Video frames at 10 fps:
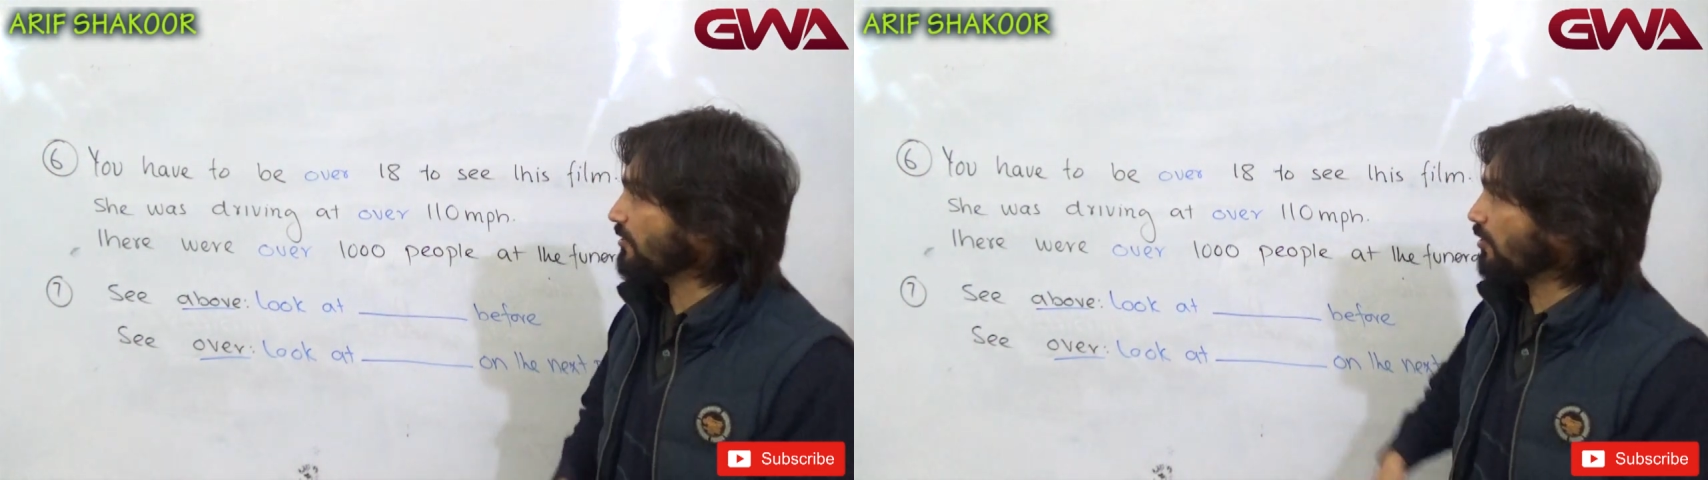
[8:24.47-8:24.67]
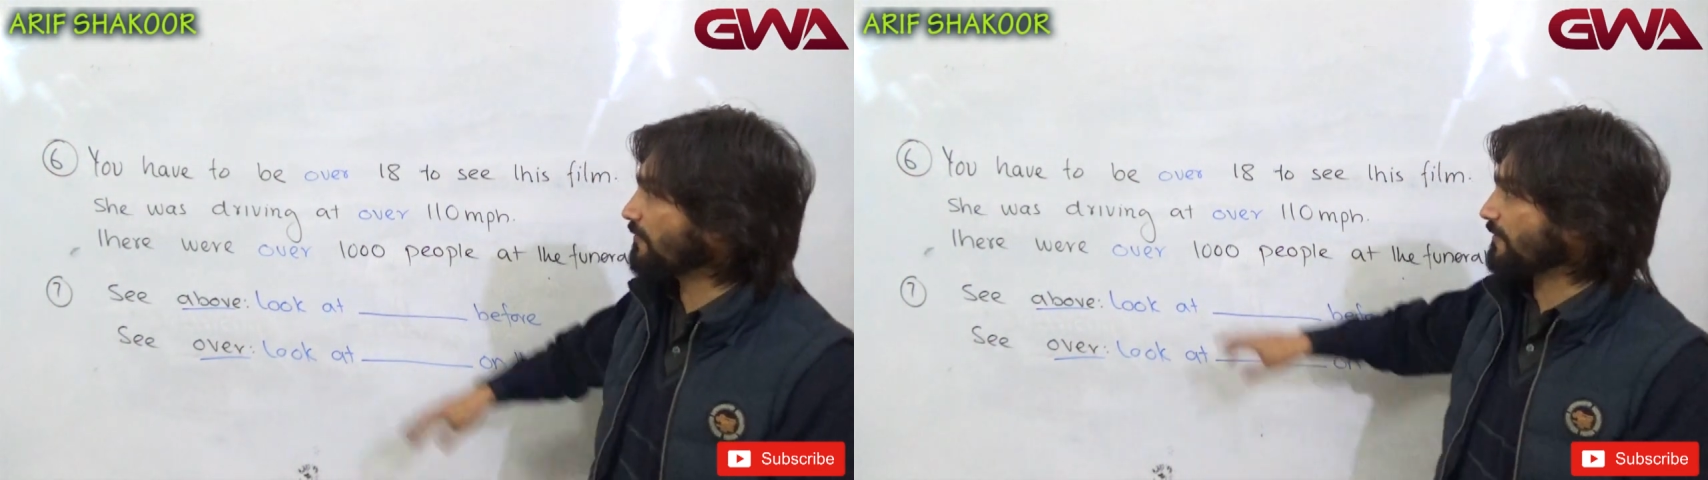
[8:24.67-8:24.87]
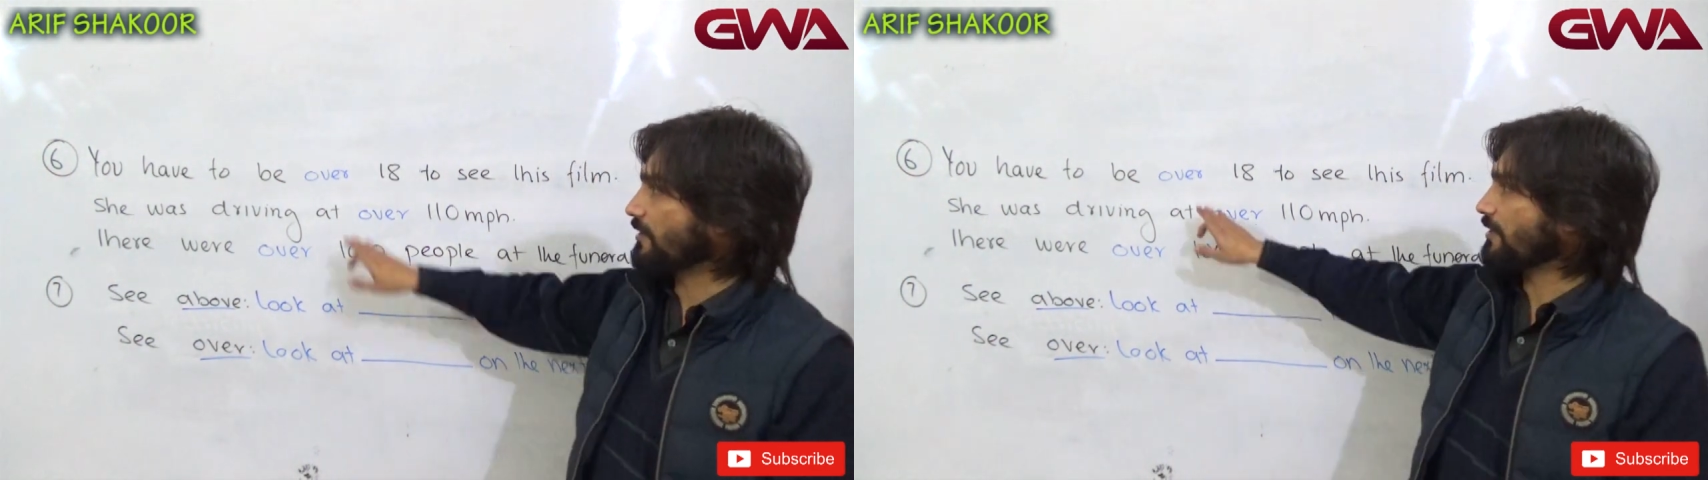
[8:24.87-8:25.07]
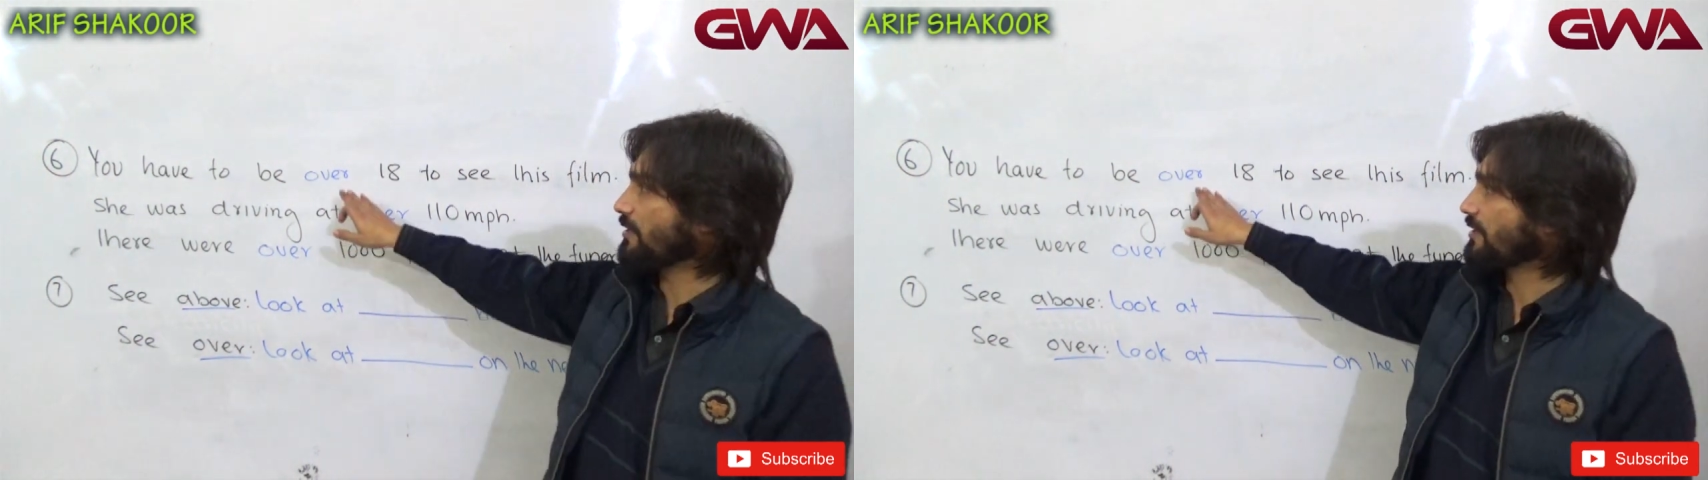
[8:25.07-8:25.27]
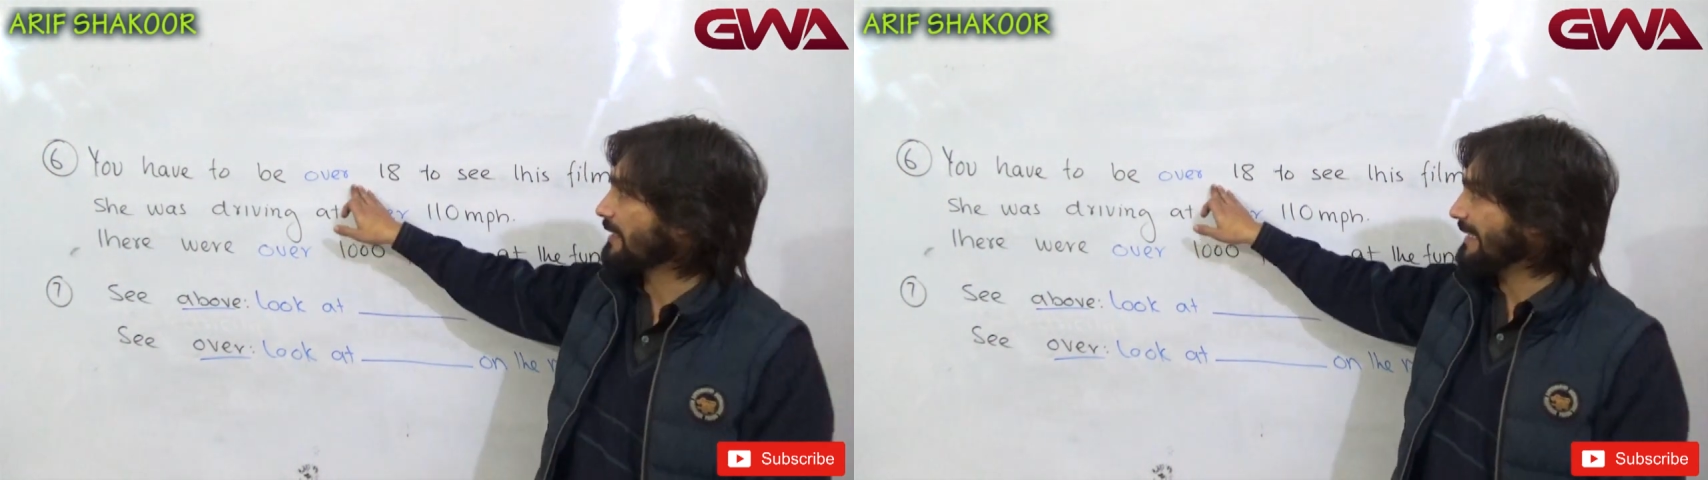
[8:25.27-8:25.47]

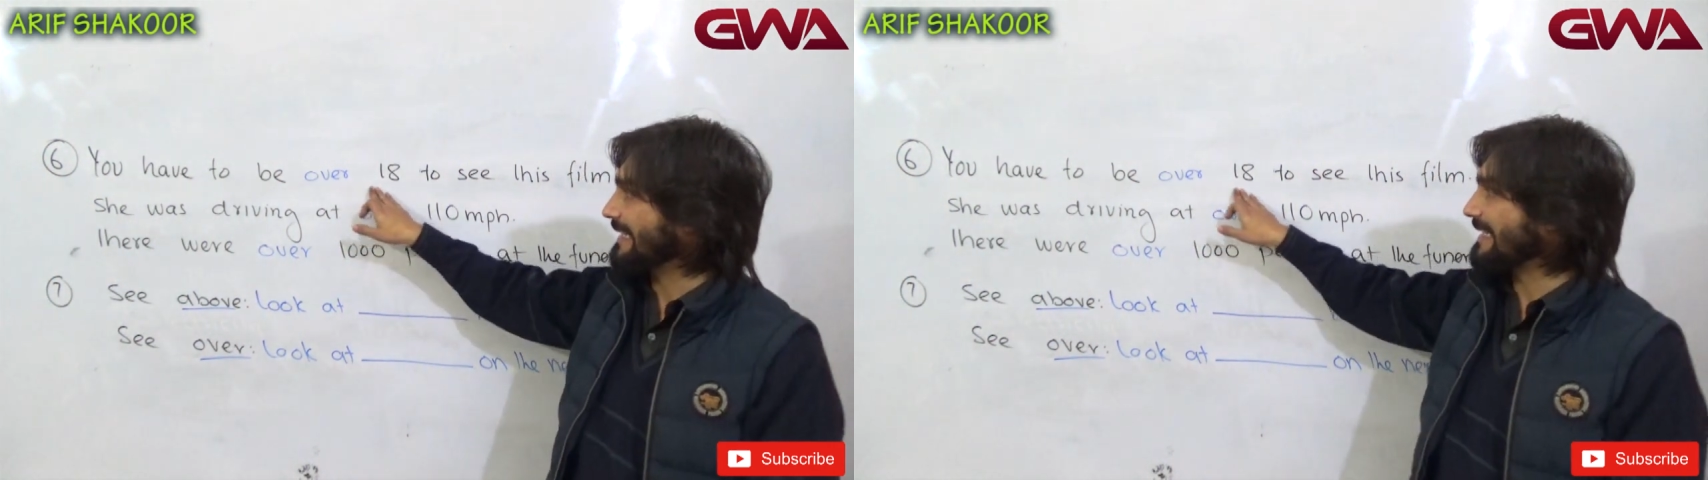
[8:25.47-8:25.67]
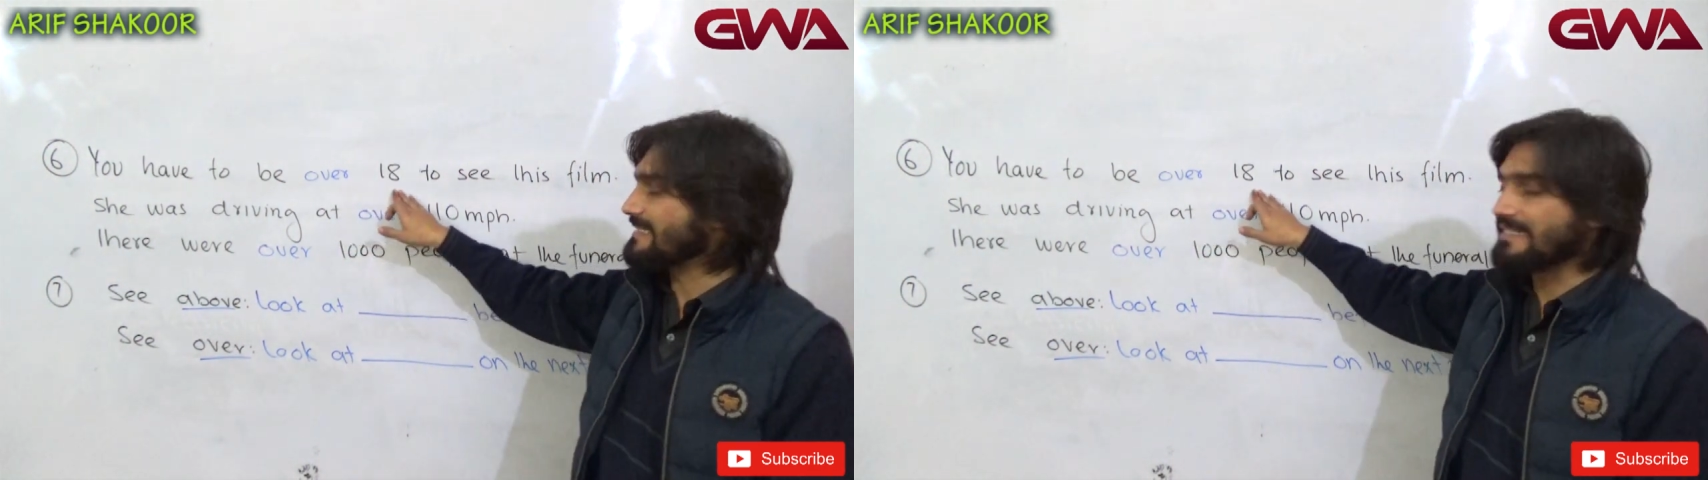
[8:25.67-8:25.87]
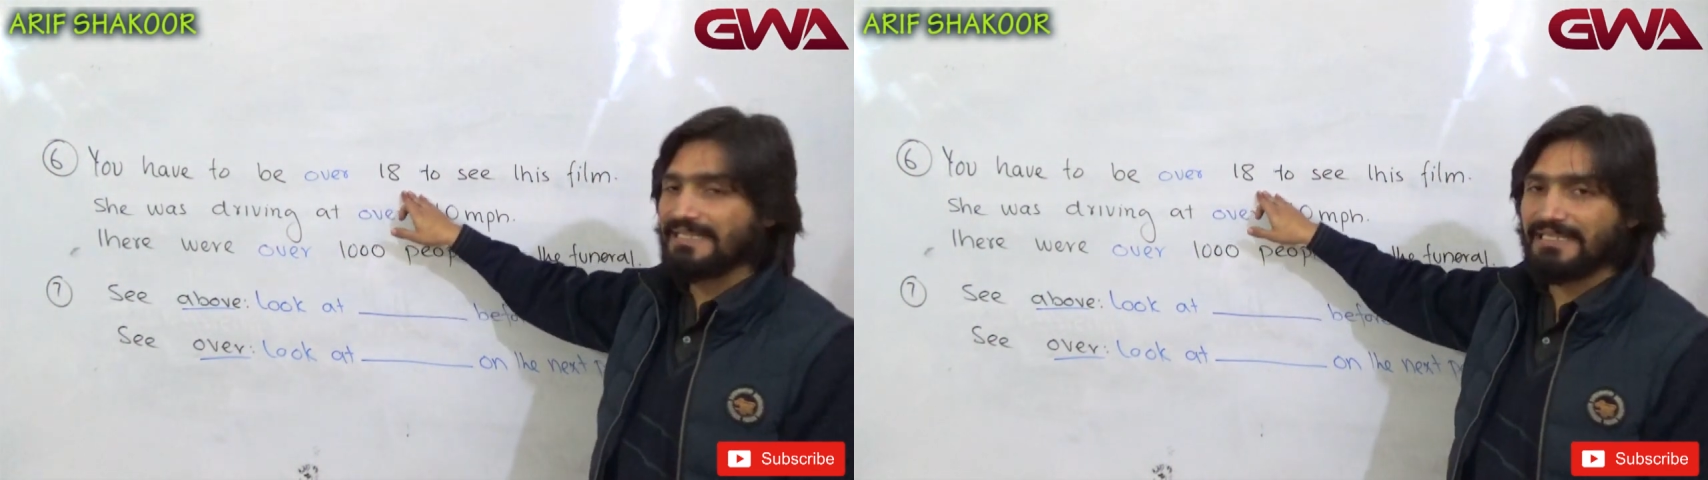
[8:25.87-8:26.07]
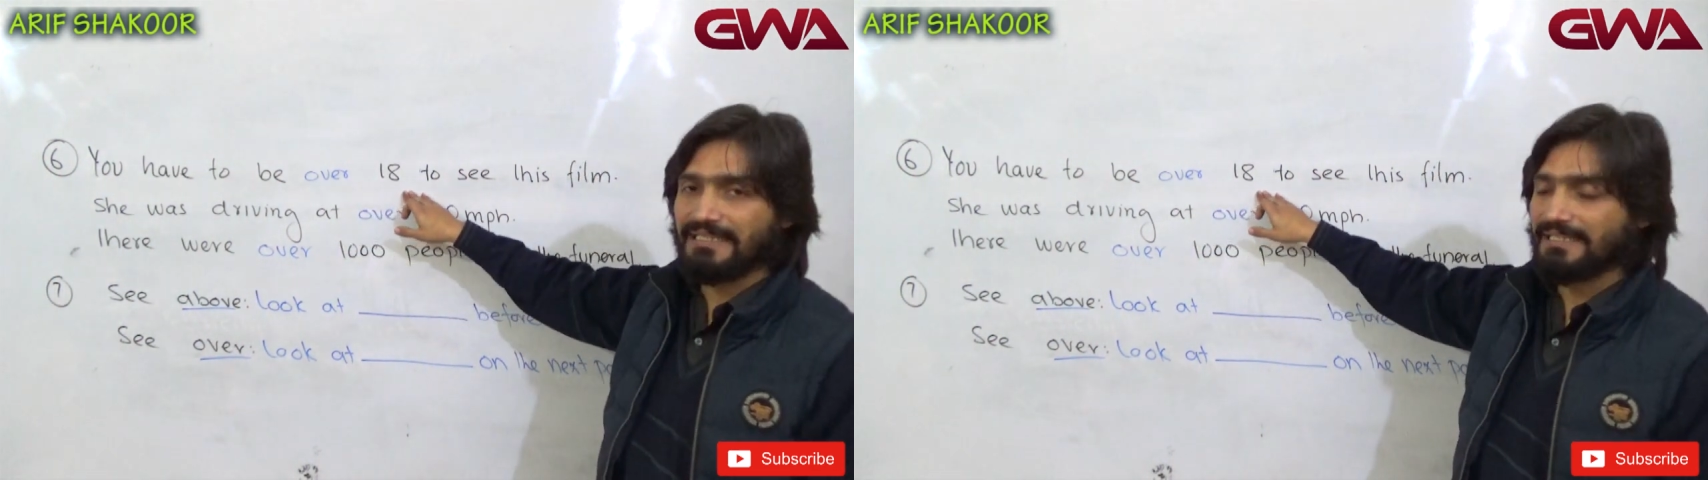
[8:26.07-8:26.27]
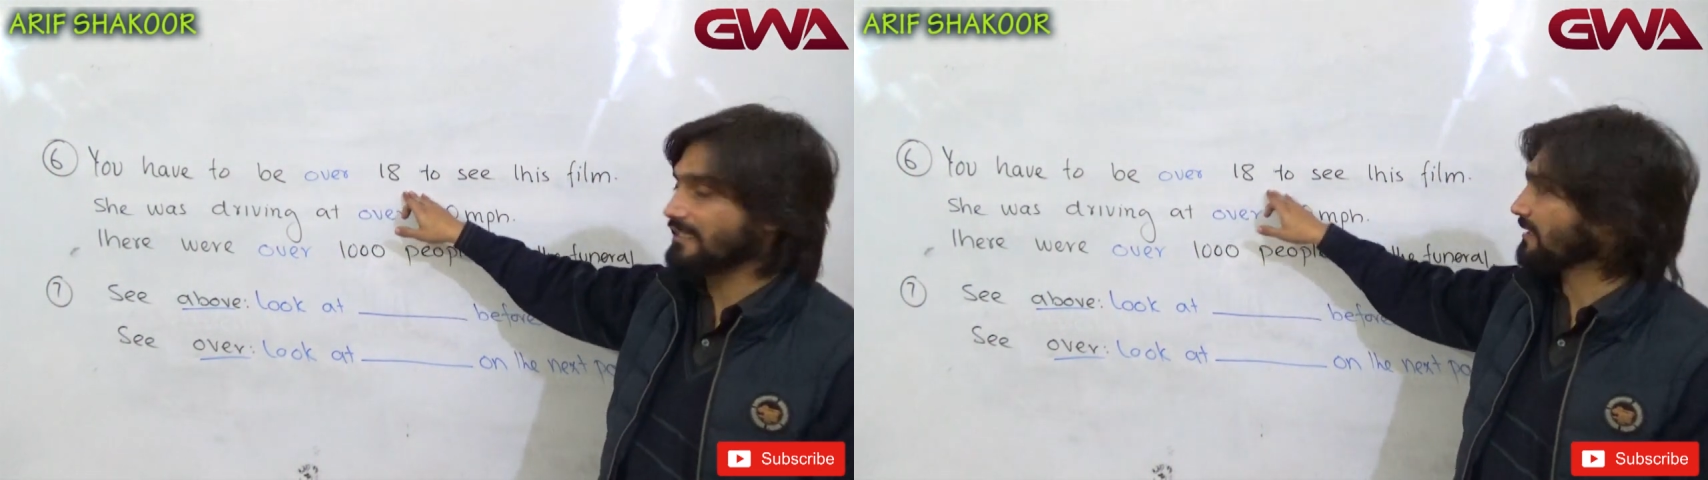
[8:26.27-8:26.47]
over
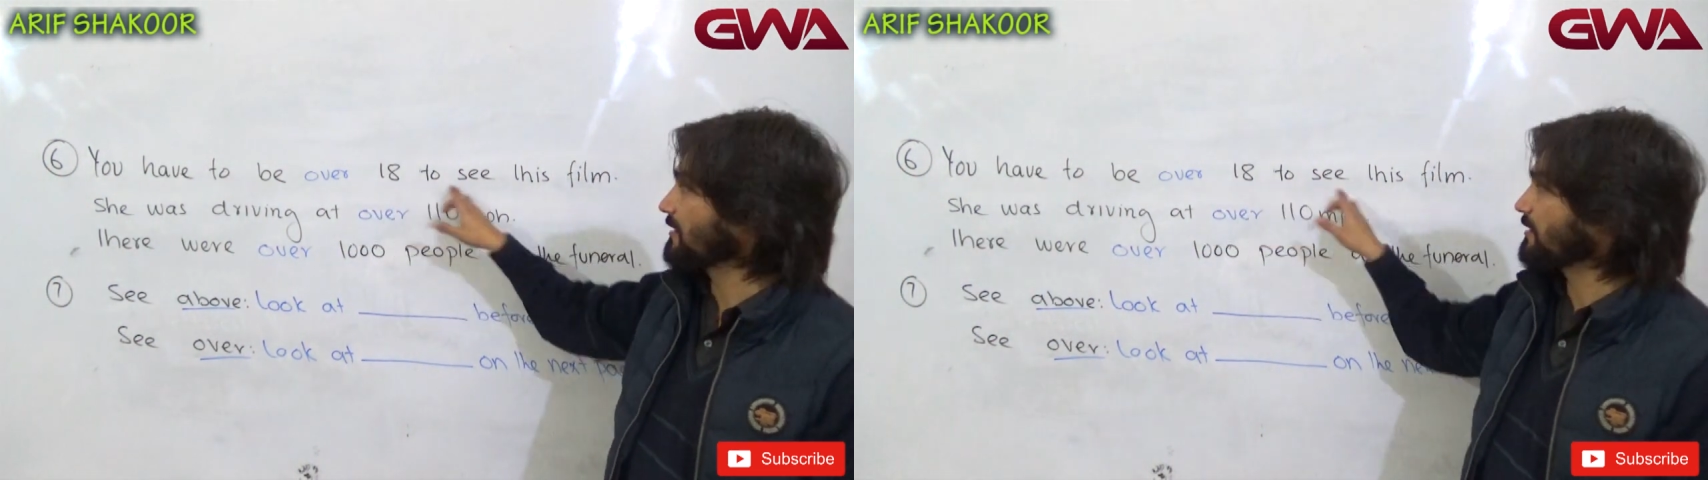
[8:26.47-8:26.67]
18